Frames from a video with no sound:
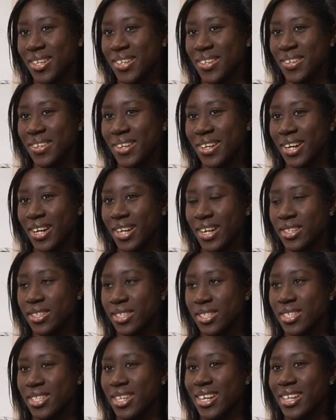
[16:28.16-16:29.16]
so I
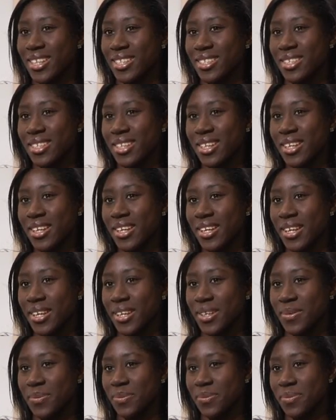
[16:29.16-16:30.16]
understand
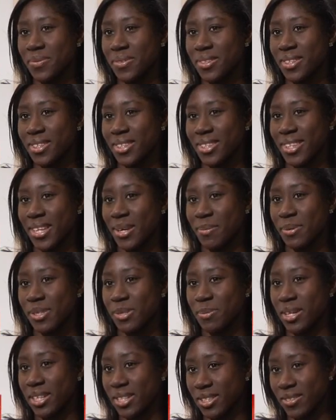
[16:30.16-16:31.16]
um, their
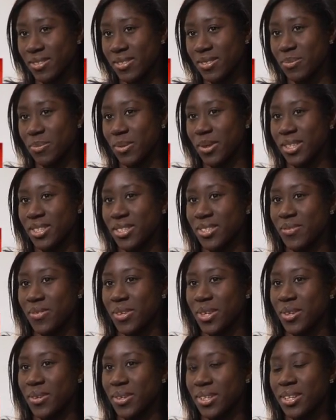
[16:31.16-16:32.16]
perspectives and point of
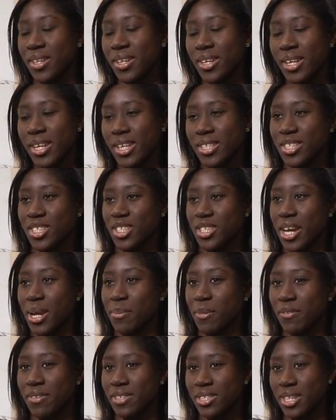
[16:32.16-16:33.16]
view. And it's a
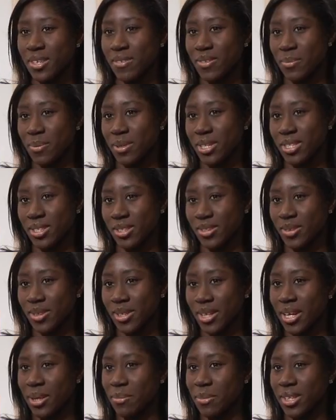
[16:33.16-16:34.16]
shame, obviously, with the political
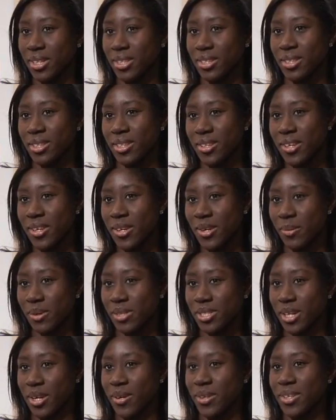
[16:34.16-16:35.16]
climate and
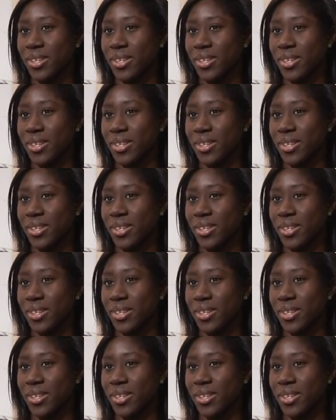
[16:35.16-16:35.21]
what's